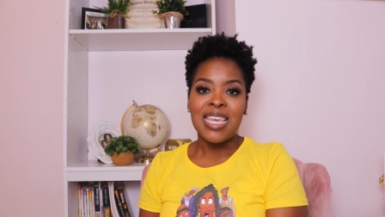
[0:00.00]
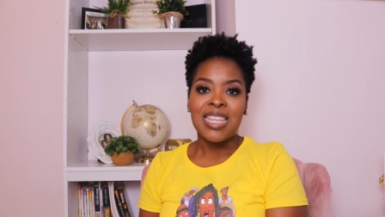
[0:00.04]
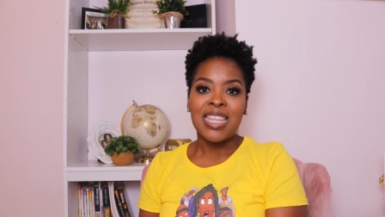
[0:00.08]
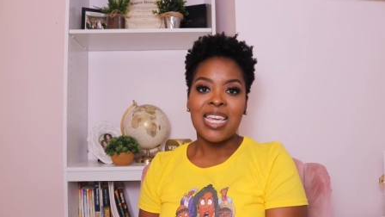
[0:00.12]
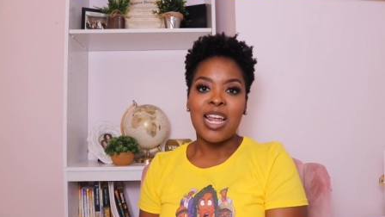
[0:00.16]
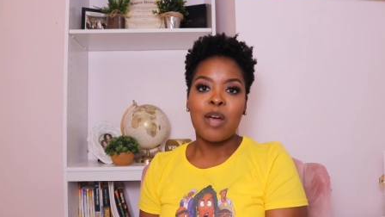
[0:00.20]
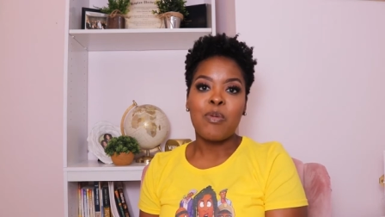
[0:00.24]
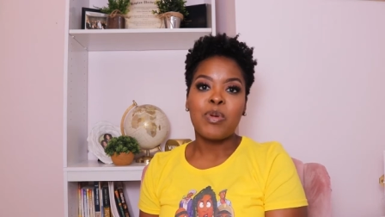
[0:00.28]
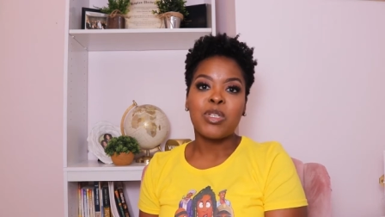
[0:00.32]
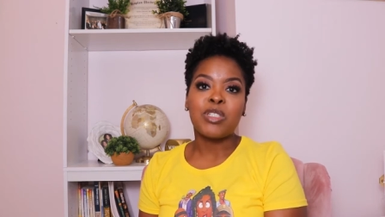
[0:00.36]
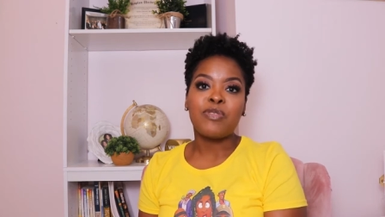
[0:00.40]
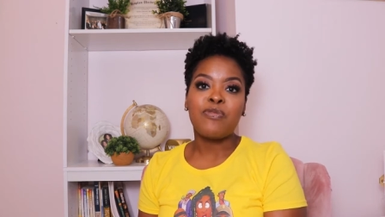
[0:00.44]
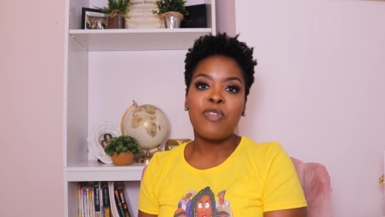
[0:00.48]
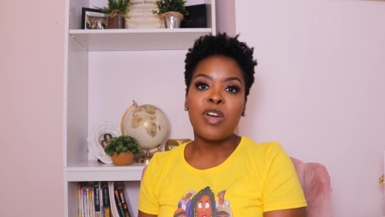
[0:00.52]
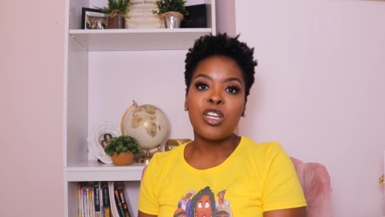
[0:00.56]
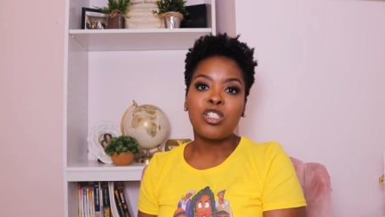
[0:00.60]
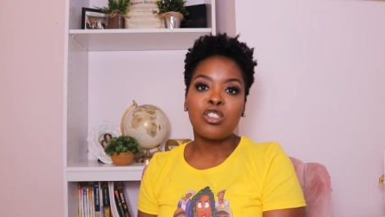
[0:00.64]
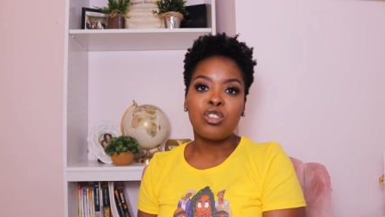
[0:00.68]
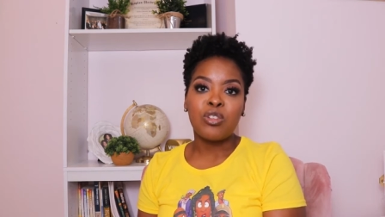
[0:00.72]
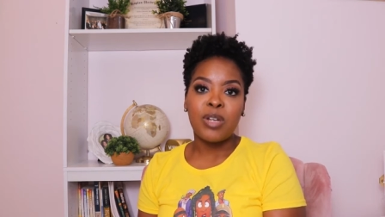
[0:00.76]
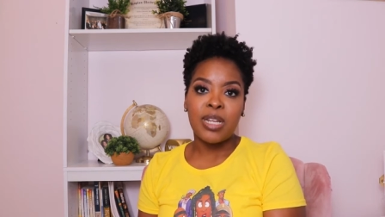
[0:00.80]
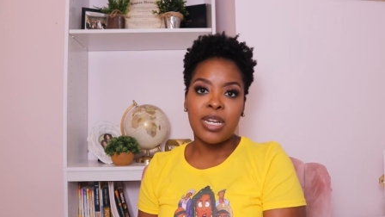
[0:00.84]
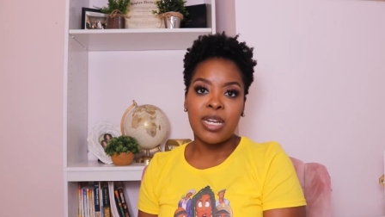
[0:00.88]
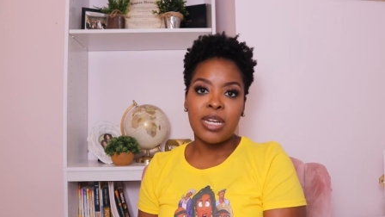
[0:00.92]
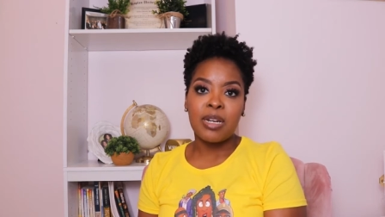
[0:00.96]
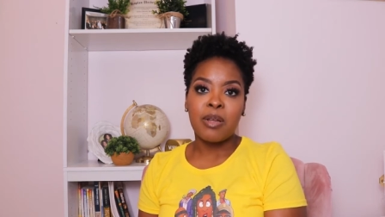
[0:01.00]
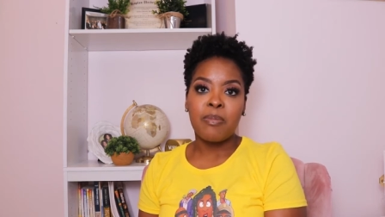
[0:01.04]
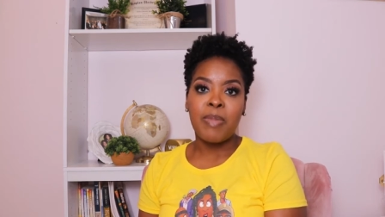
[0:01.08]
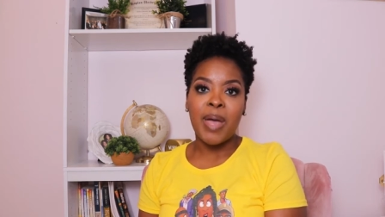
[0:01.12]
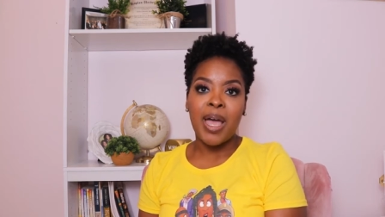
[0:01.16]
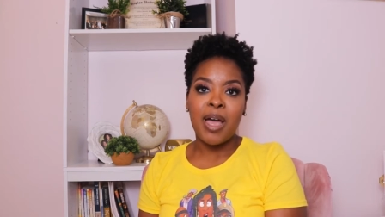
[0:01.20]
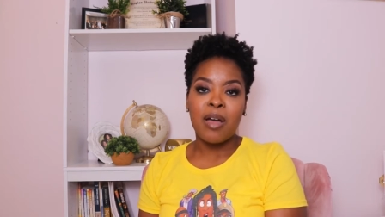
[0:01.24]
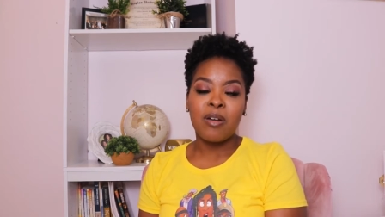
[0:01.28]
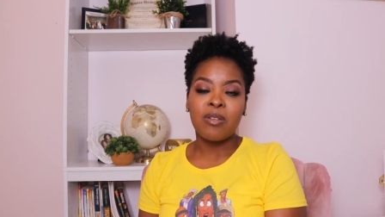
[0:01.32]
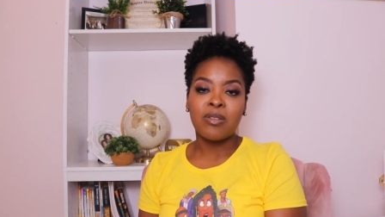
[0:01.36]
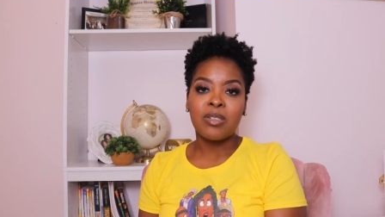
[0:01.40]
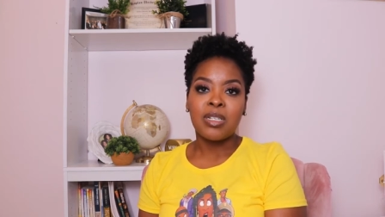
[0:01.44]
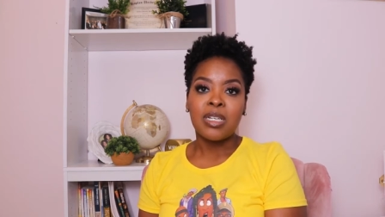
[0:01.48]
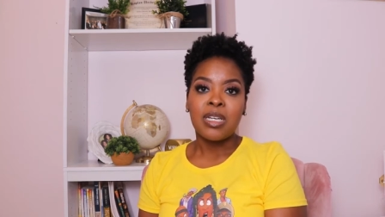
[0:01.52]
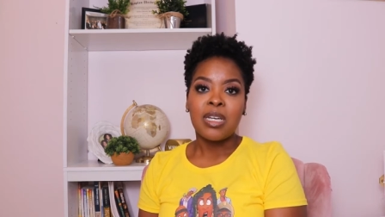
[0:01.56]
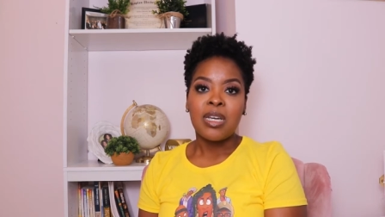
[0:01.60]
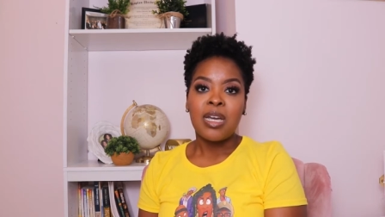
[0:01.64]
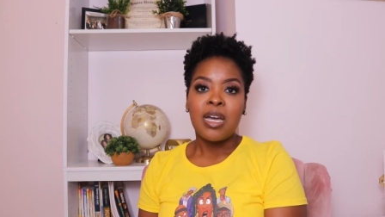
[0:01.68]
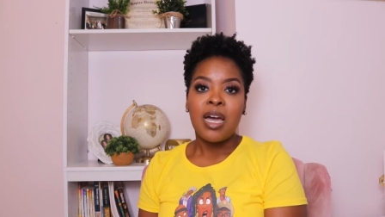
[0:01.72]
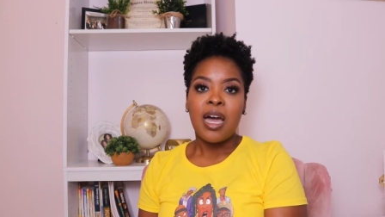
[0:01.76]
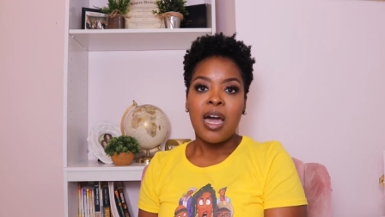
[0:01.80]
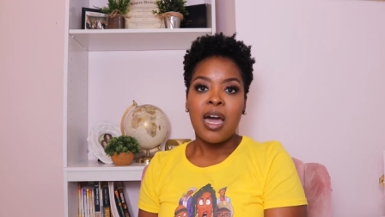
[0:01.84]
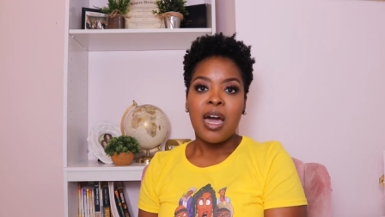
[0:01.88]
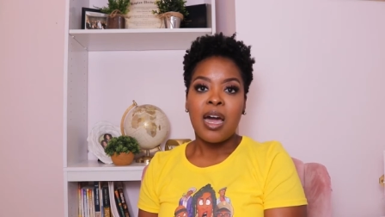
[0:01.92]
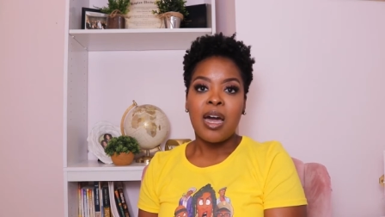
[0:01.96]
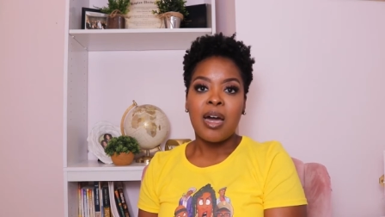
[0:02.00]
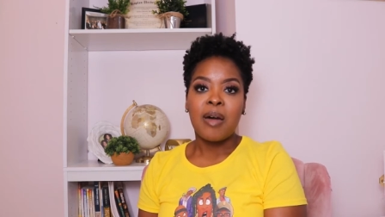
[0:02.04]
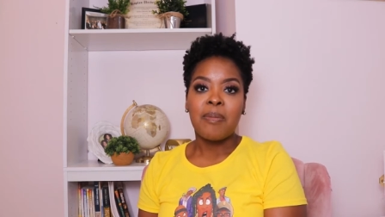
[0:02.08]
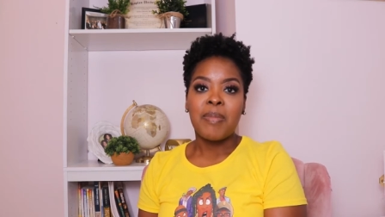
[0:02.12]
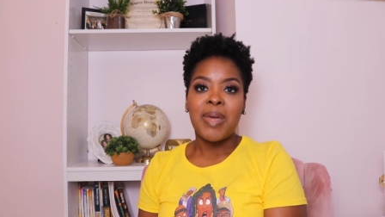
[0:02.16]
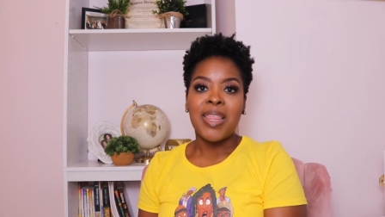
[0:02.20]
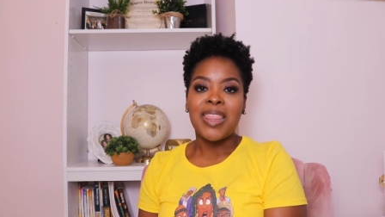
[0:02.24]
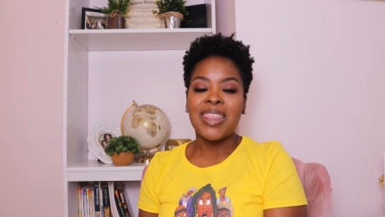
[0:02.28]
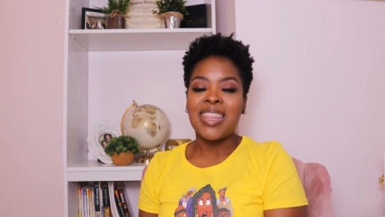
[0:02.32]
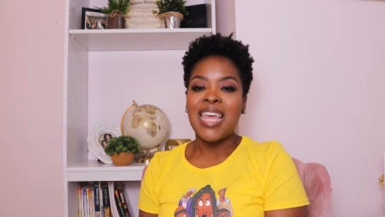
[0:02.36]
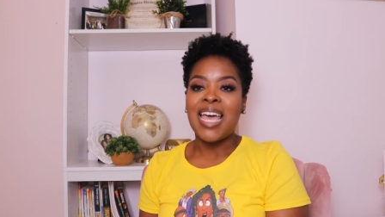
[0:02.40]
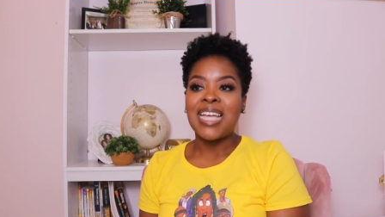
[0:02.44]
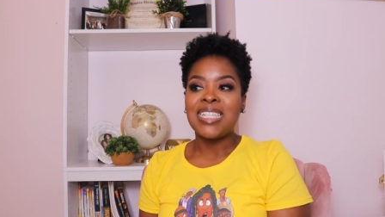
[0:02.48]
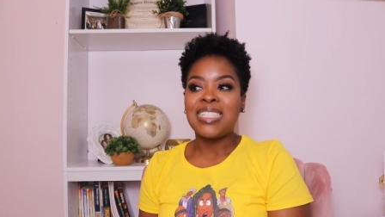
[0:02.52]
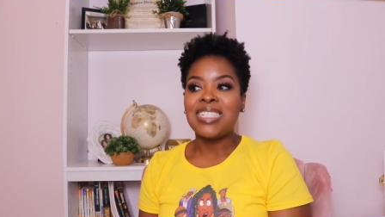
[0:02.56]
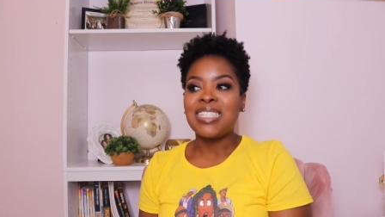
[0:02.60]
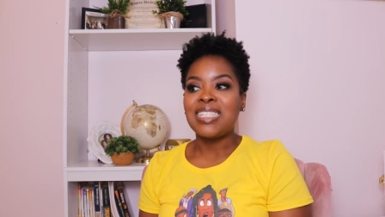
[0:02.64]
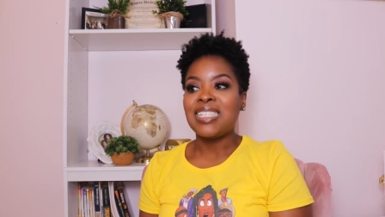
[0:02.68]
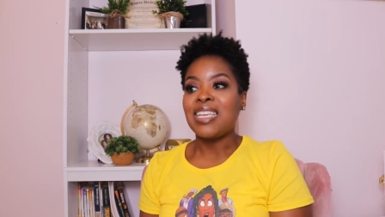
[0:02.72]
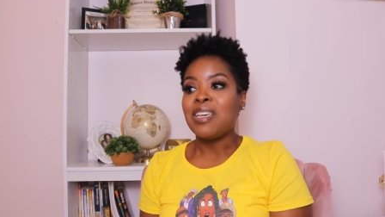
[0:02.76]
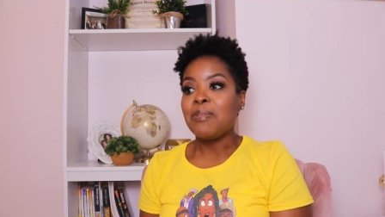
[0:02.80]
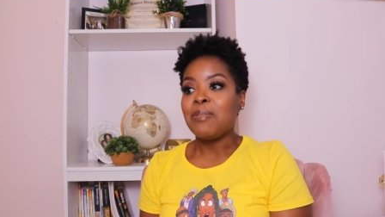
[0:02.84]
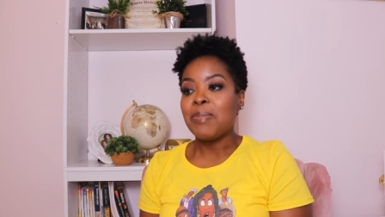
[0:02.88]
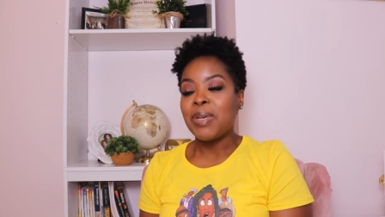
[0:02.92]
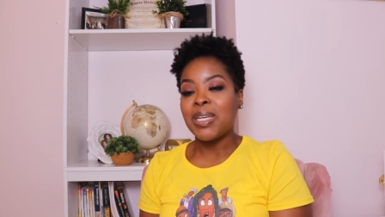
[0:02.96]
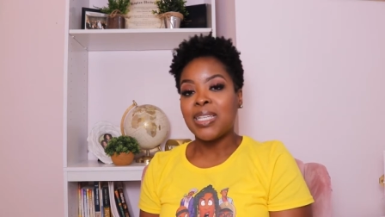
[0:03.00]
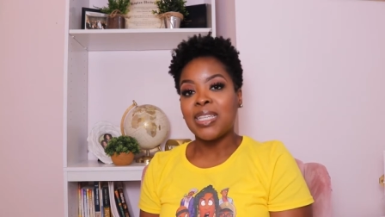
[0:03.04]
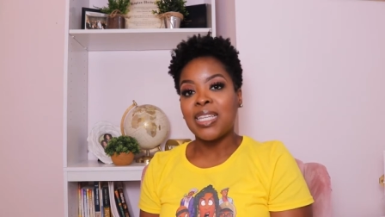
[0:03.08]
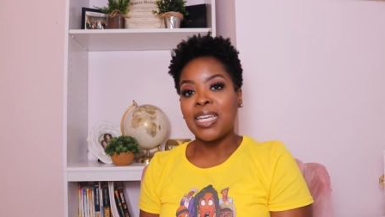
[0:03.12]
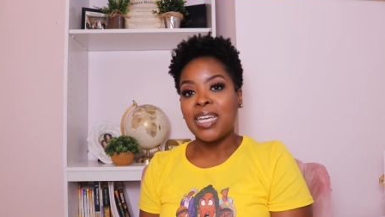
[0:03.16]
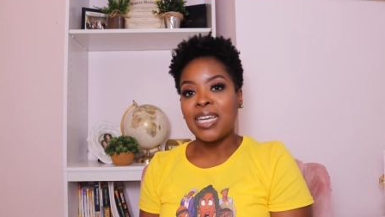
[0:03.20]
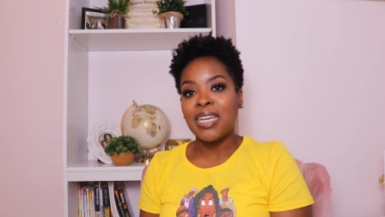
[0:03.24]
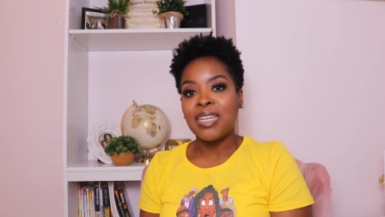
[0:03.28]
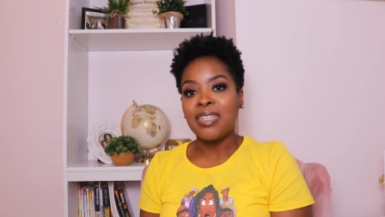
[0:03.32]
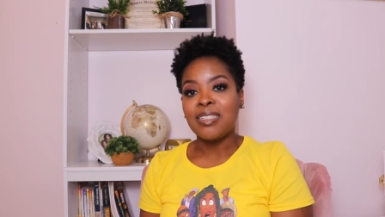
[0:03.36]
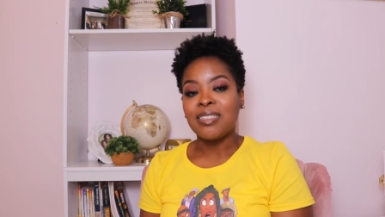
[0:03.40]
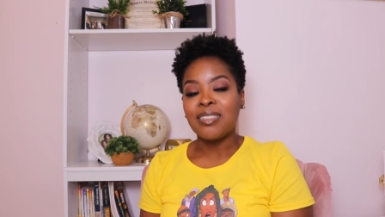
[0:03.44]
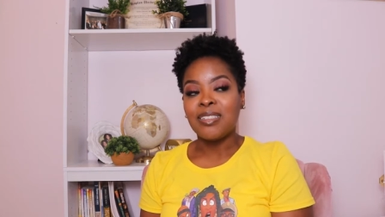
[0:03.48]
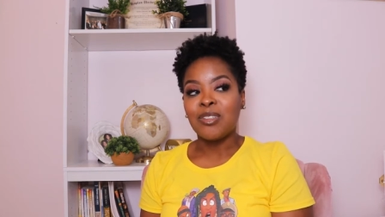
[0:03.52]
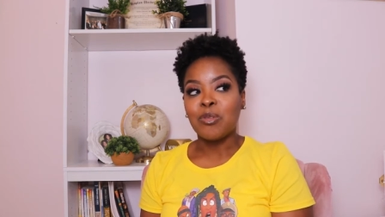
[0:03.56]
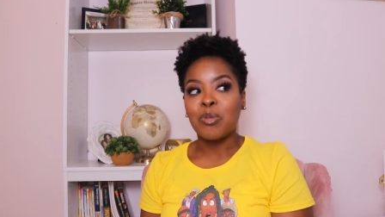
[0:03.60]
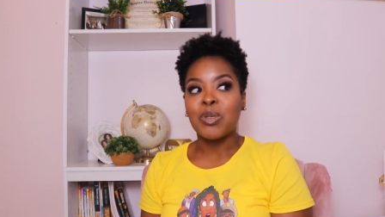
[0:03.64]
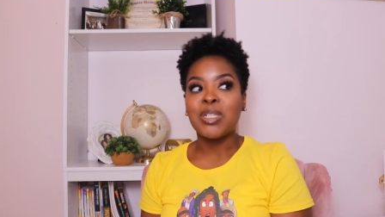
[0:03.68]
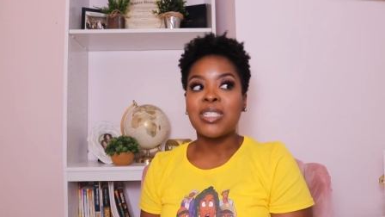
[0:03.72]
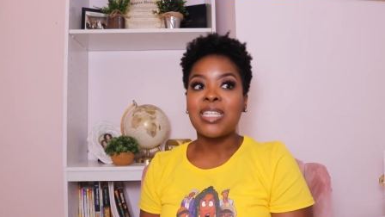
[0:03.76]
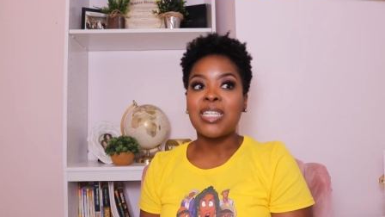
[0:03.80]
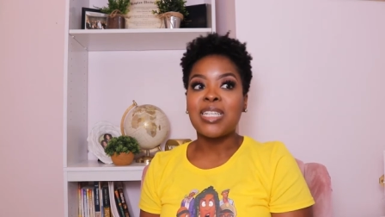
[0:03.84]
that I was frustrated about that seemingly were